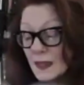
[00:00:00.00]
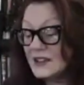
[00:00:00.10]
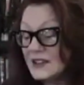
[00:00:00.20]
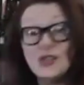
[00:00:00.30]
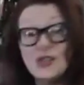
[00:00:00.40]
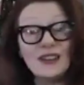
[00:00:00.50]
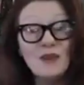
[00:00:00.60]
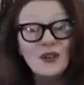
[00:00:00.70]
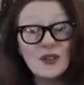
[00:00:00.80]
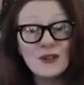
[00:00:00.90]
is you can
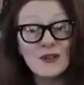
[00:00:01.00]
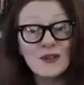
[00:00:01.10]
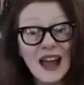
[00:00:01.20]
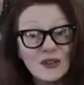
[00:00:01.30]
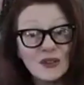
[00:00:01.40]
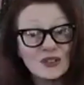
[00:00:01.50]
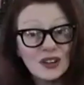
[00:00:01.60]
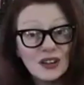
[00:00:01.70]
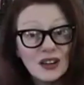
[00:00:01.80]
move them around.